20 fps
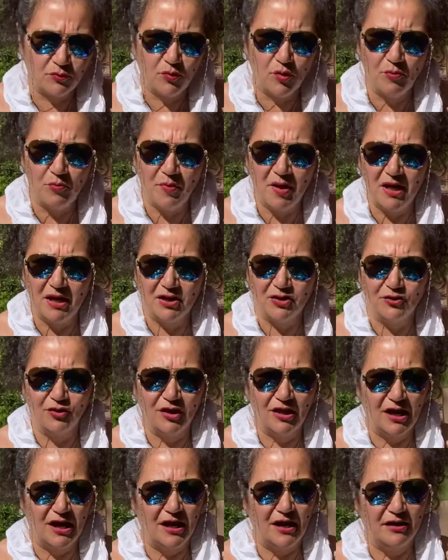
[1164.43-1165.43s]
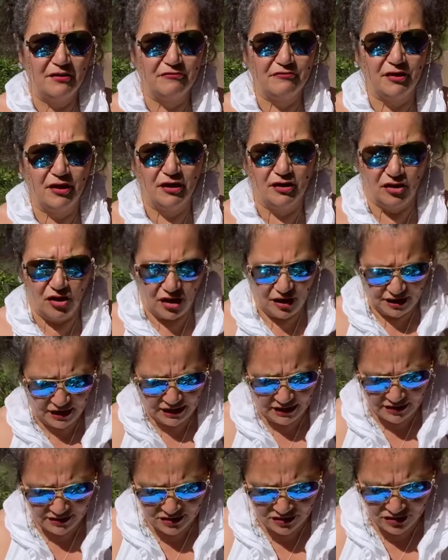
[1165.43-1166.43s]
will make your life a lot
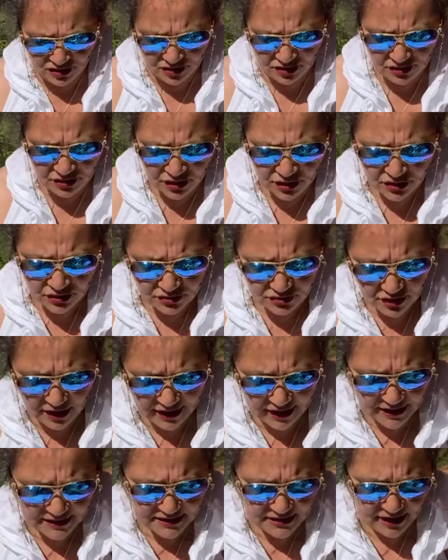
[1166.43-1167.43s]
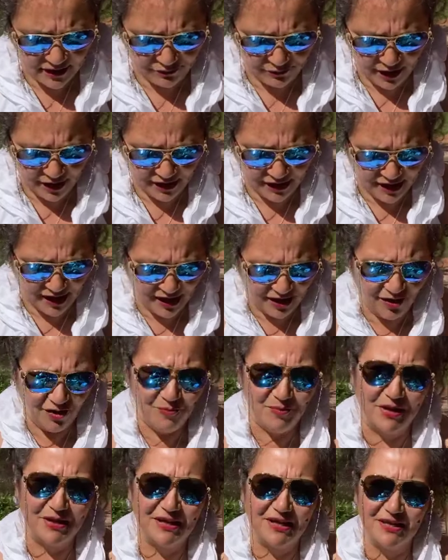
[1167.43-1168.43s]
easier. Like I say, right now
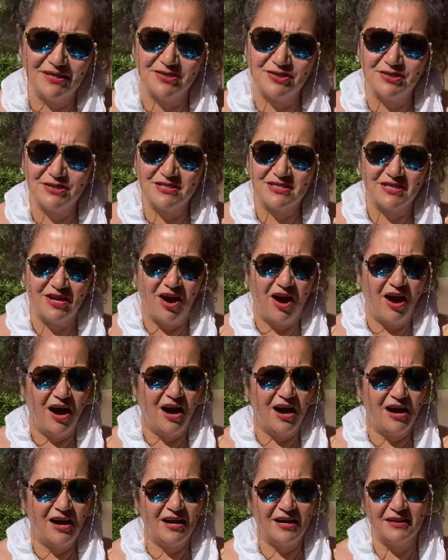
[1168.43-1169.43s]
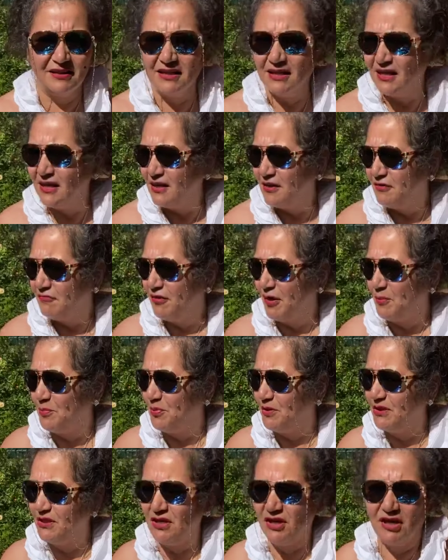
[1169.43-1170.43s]
my kitchen's hot. If I
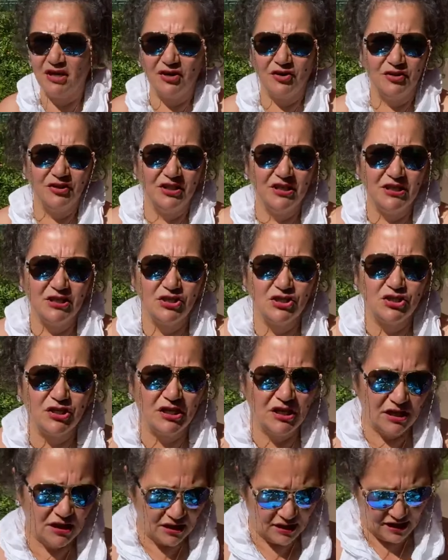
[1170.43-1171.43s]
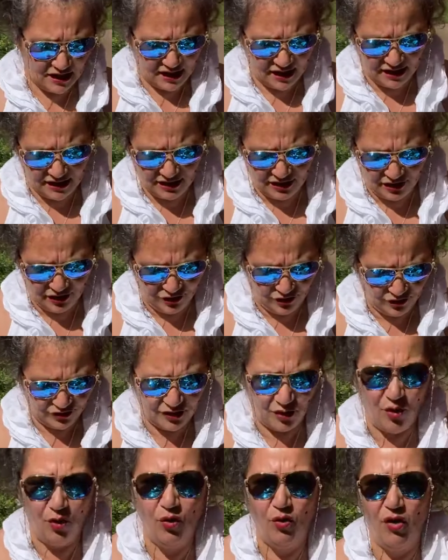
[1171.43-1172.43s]
put the air conditioning, then the
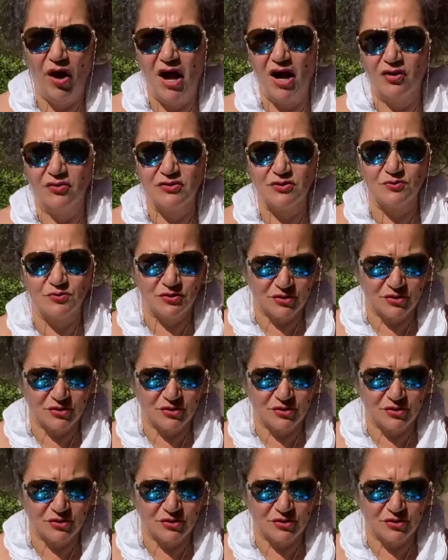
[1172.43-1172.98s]
whole house will